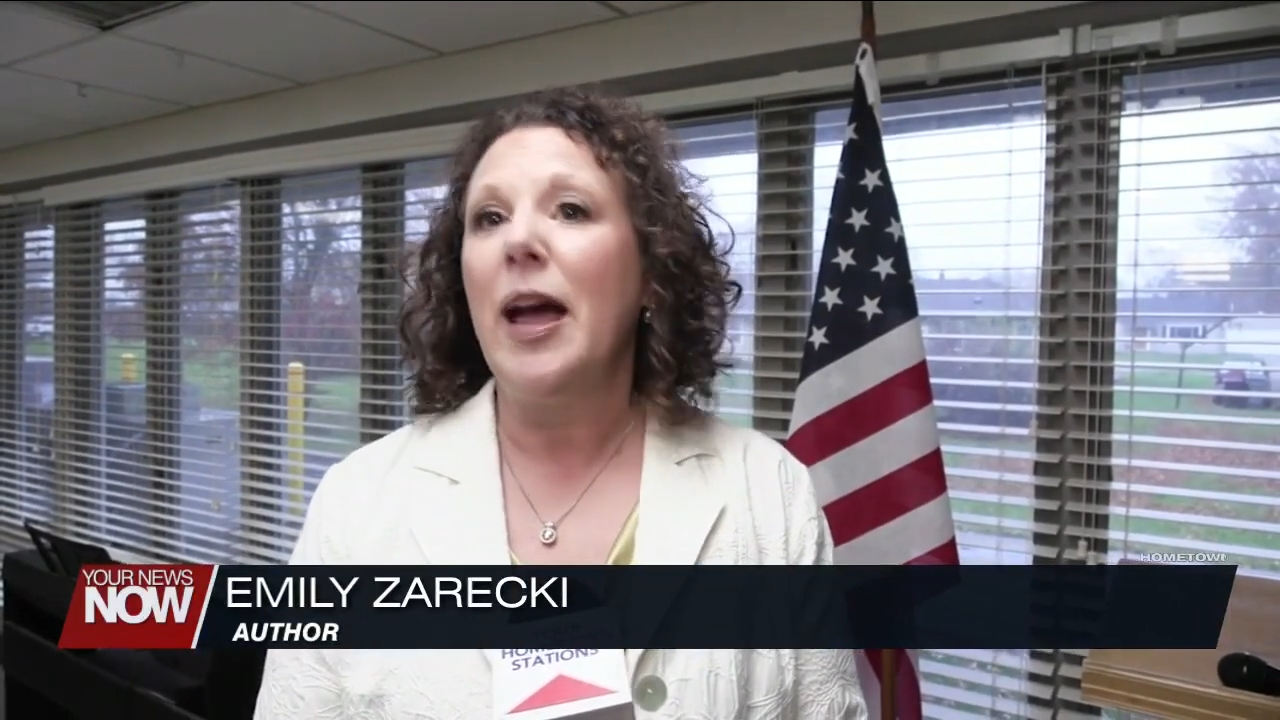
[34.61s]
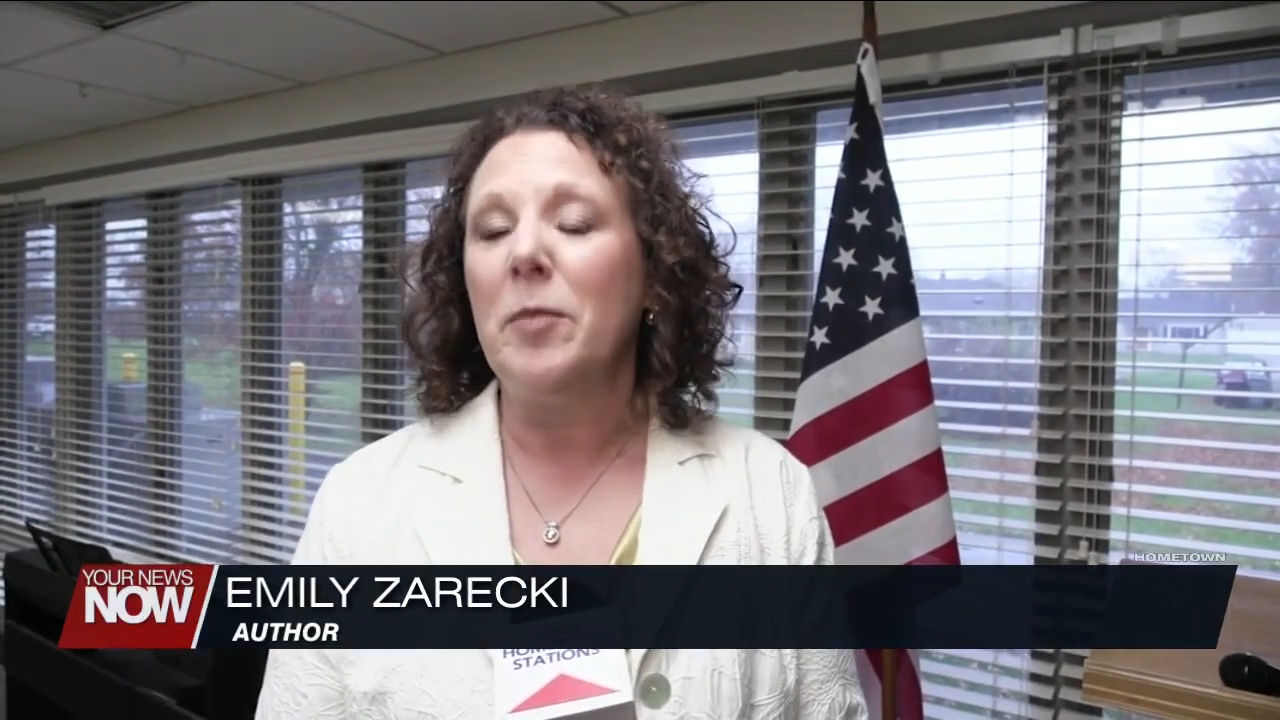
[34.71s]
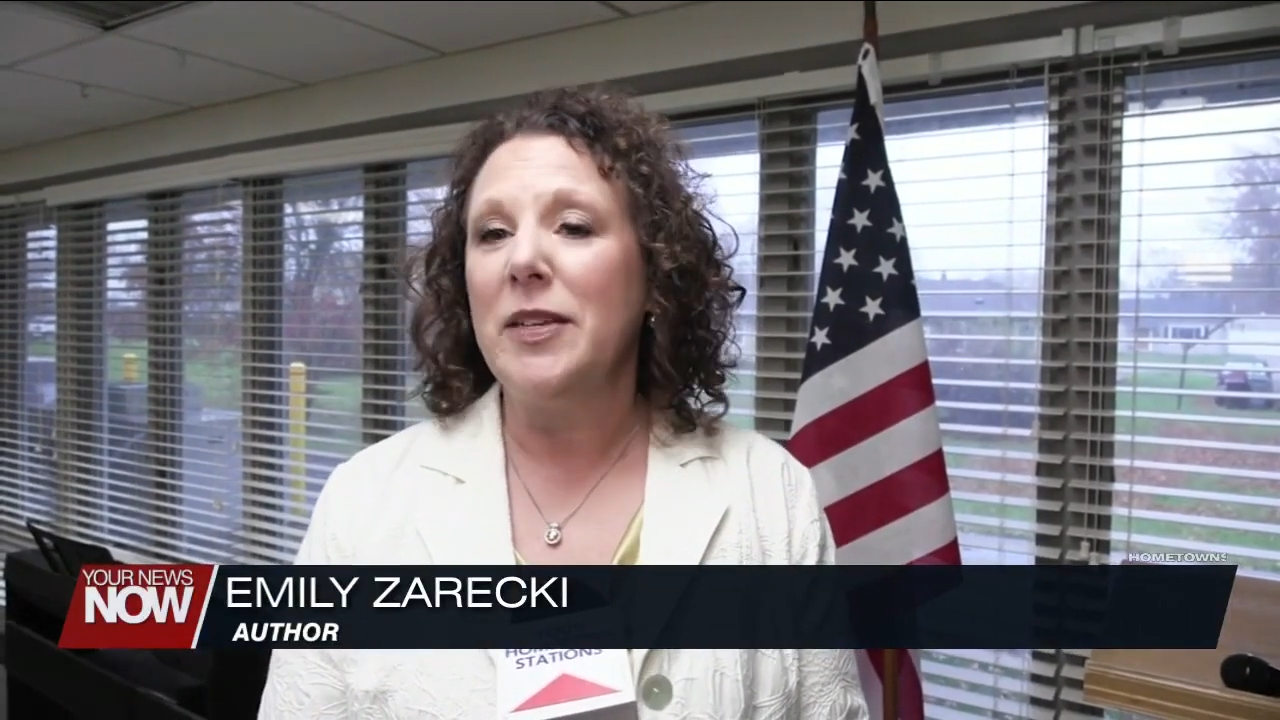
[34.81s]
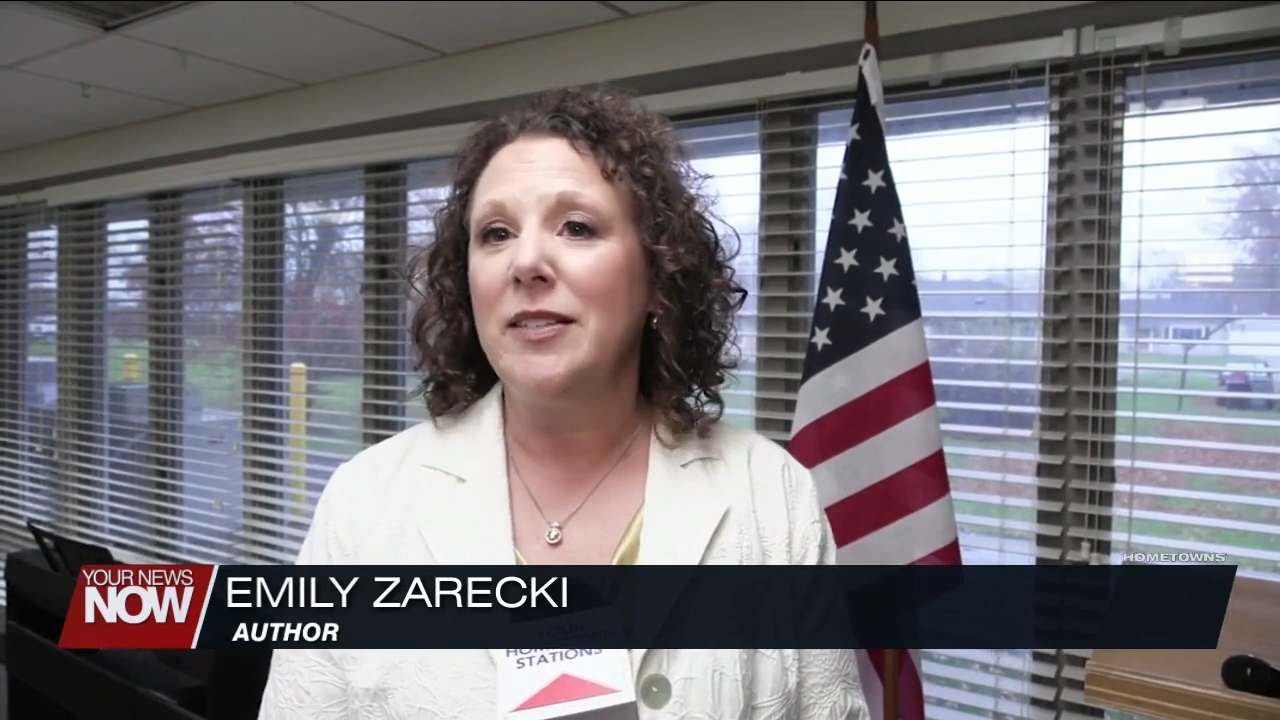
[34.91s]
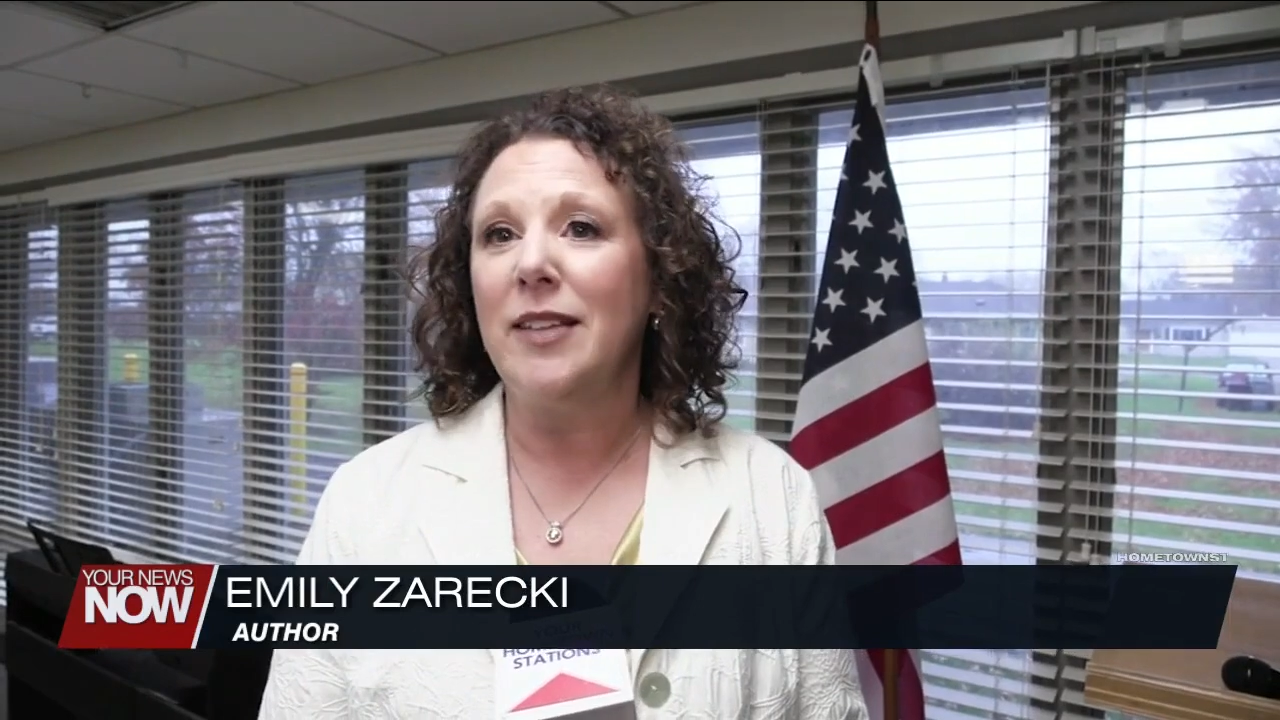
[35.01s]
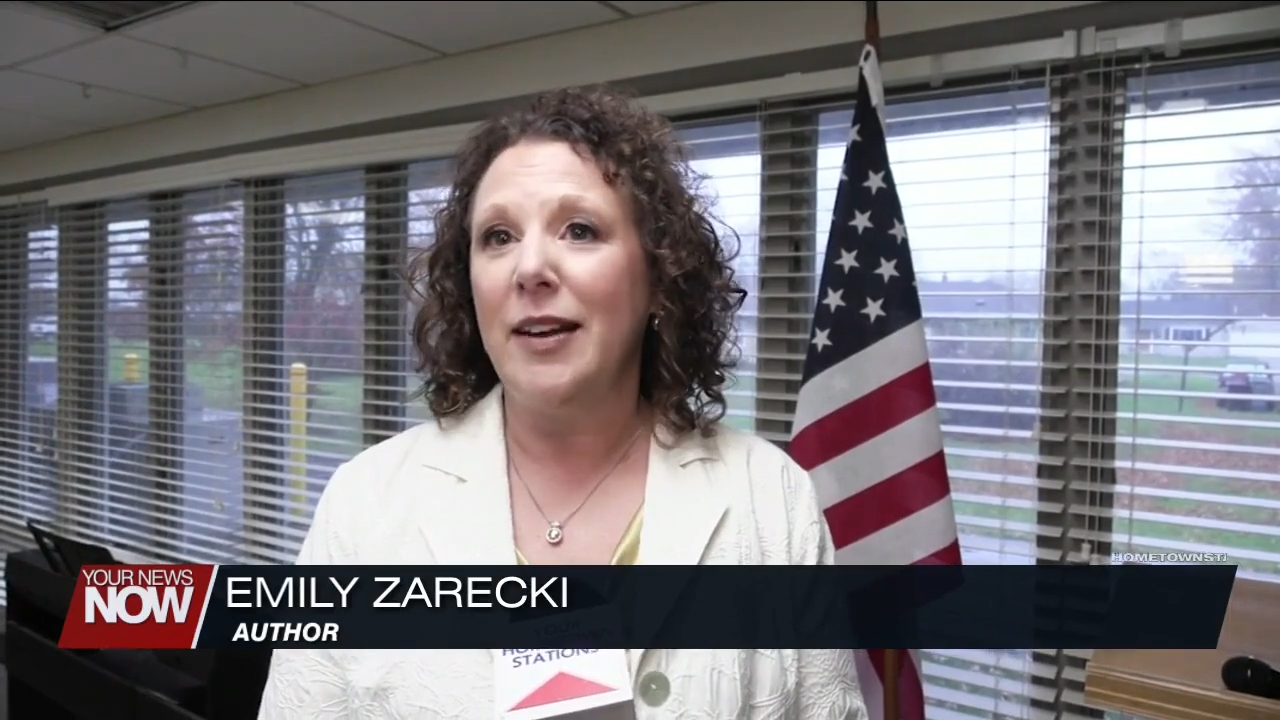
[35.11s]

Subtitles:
happens